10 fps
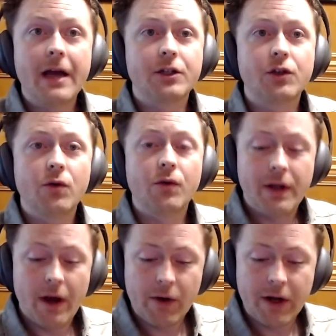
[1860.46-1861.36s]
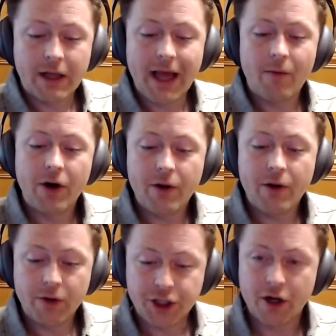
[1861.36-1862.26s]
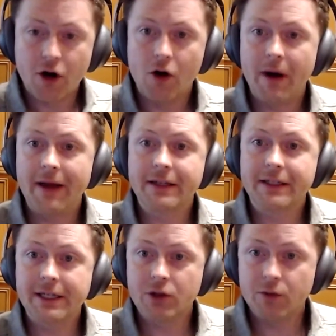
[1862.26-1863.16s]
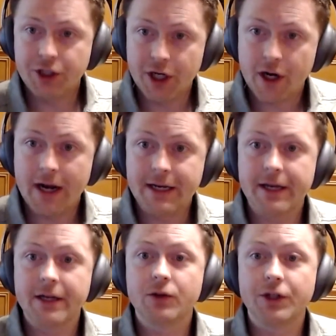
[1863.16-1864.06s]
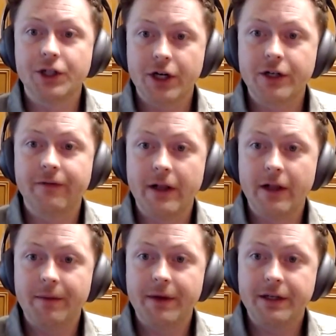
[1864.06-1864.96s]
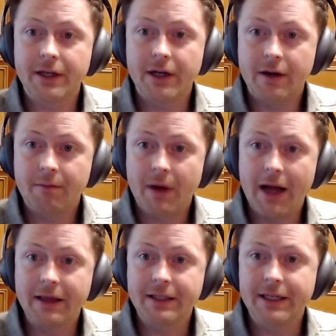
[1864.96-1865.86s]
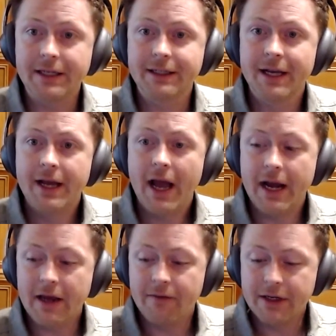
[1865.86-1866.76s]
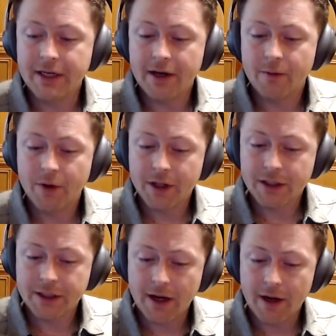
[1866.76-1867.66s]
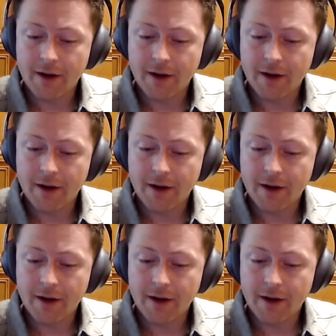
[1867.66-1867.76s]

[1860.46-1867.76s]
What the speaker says: so yeah, we collaborate, we share code behind the scenes, we share ideas, we share development behind the scenes, and even Databricks